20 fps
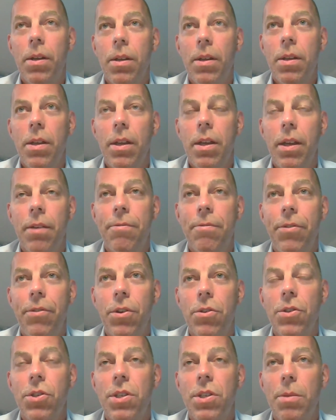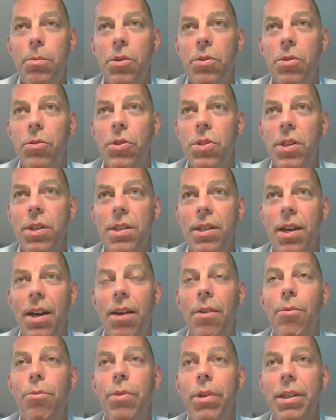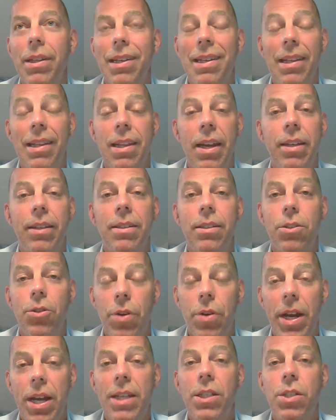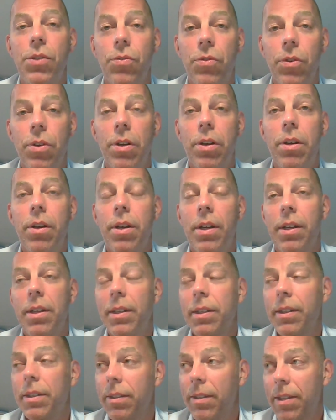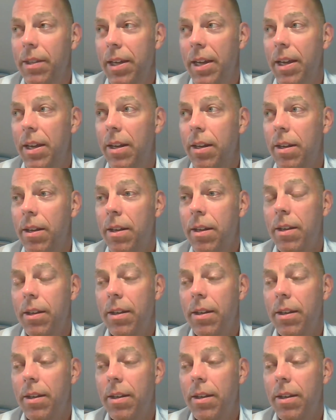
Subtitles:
If you're someone who says, I really like the transfer, then